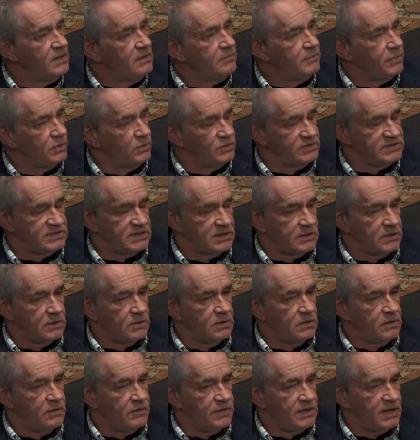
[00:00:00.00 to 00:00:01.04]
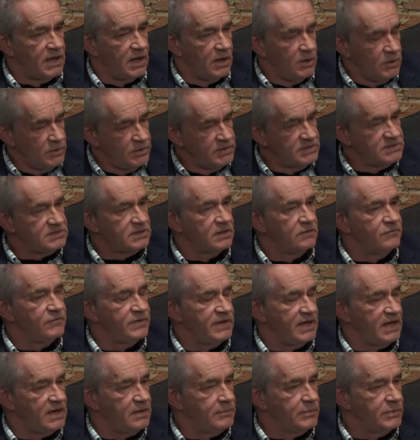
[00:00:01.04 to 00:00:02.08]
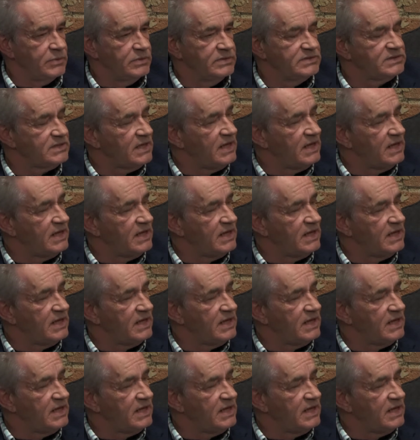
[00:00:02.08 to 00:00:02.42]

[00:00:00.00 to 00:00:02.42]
but also the owners of the animals